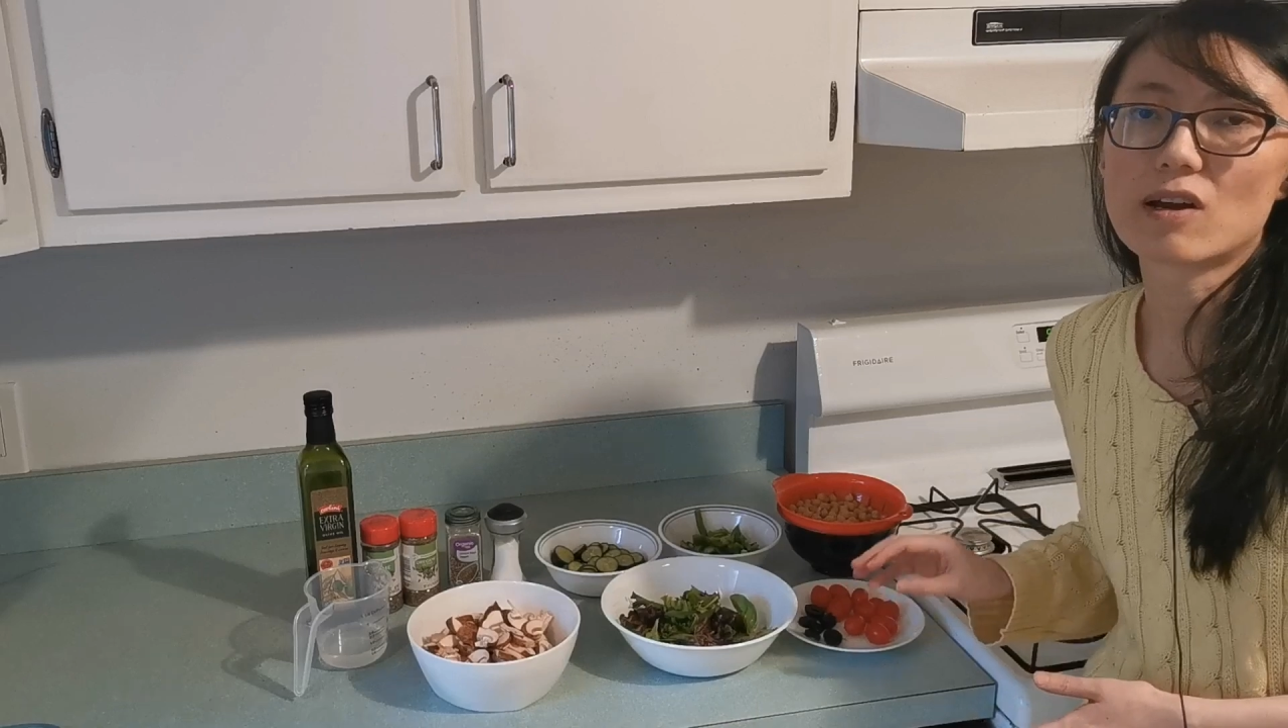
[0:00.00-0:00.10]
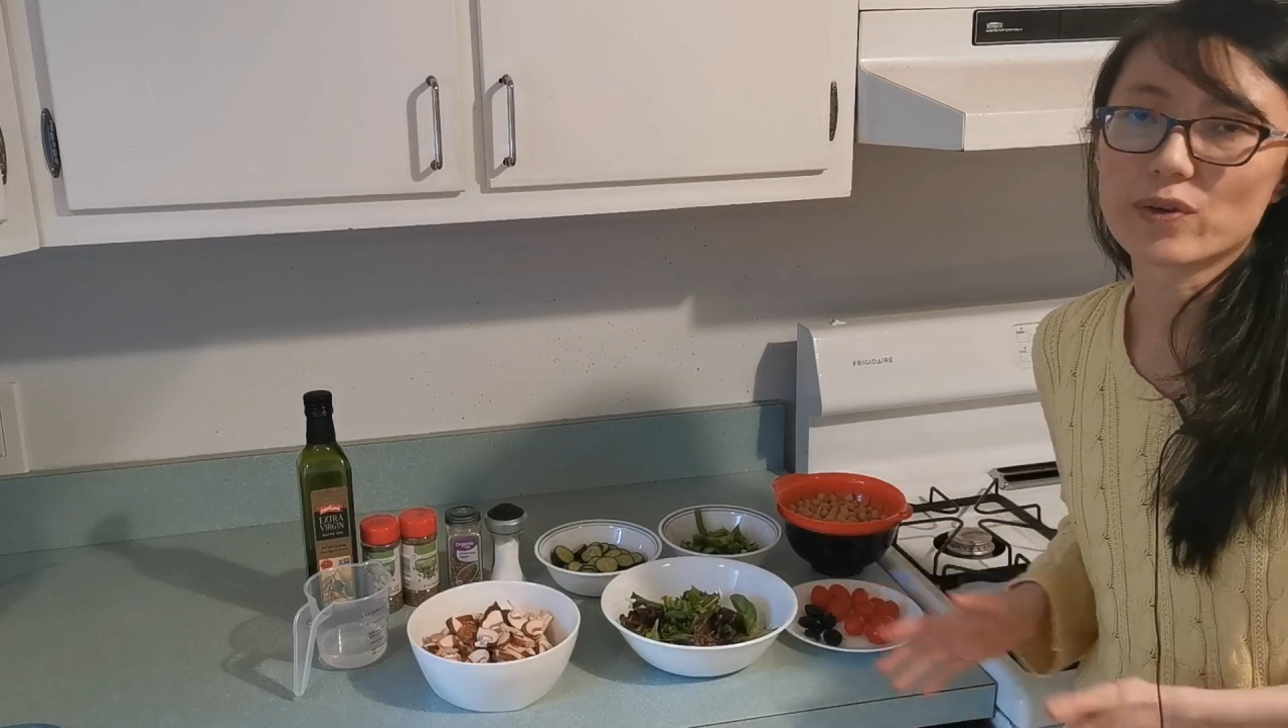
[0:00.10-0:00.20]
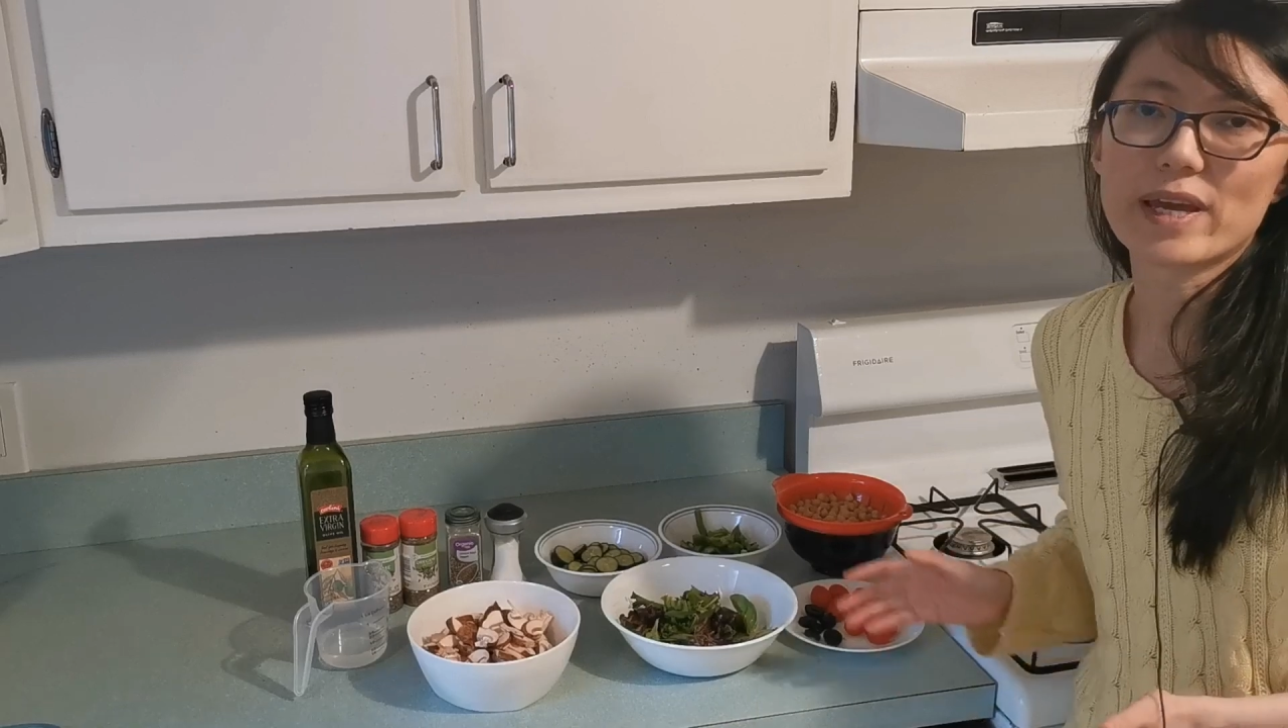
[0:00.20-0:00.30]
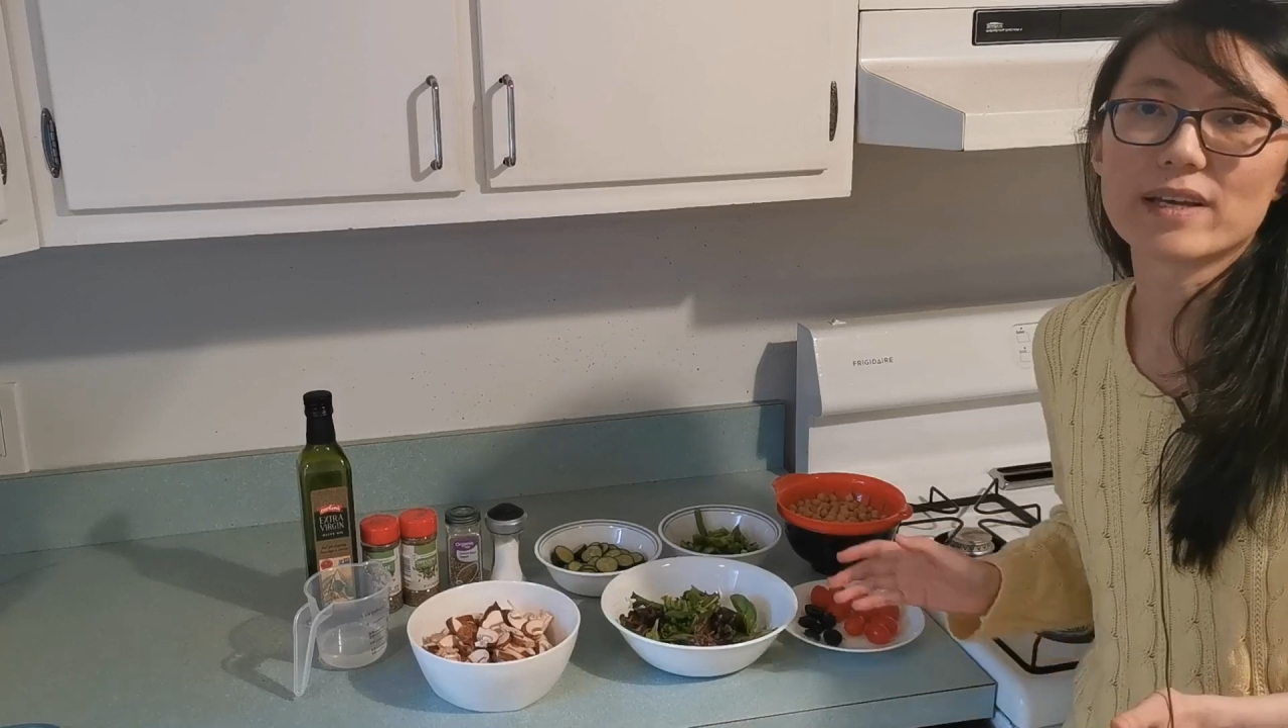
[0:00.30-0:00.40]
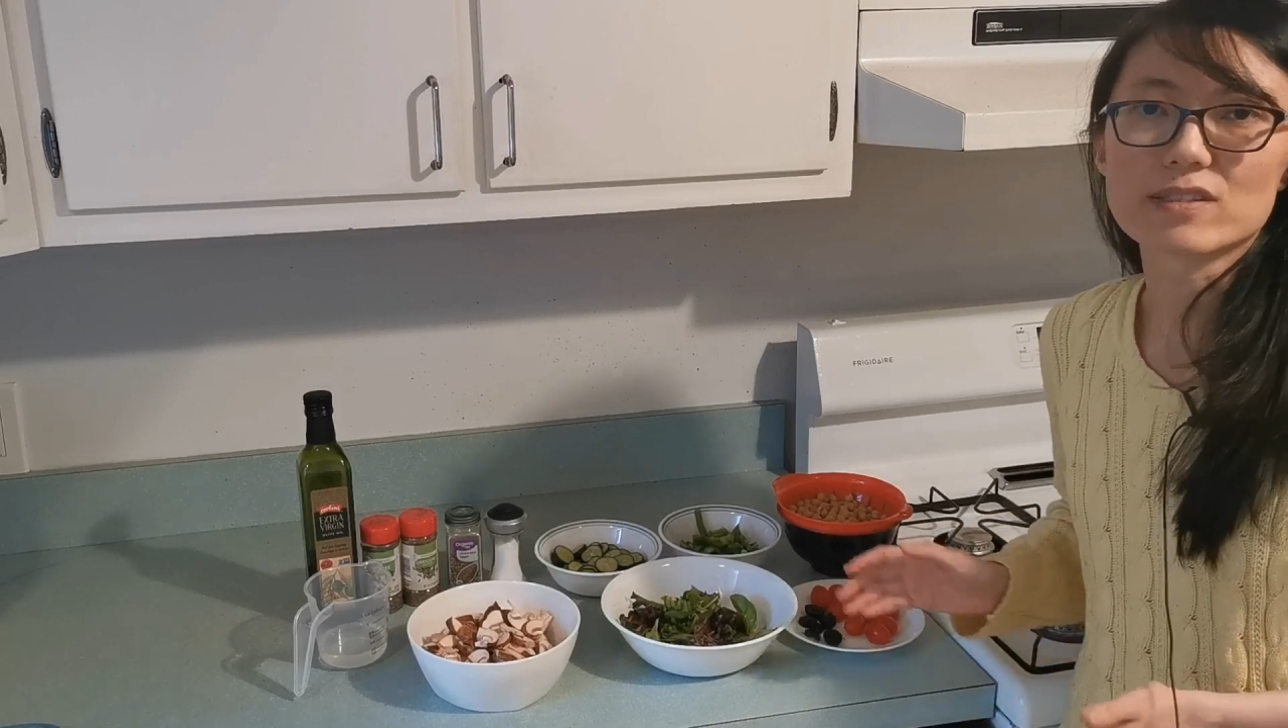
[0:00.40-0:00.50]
you can